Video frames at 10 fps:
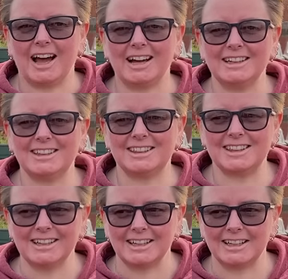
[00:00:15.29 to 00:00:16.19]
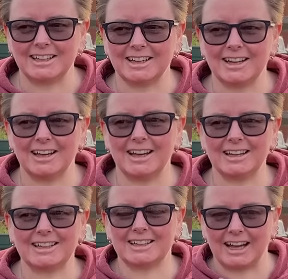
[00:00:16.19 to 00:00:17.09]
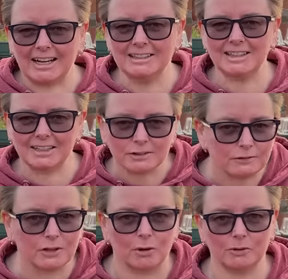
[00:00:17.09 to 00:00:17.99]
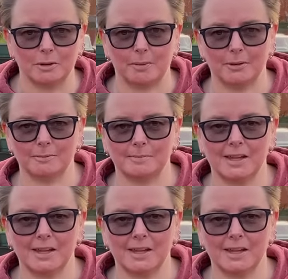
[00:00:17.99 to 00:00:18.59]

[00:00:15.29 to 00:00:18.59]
I think kind of gets forgotten about.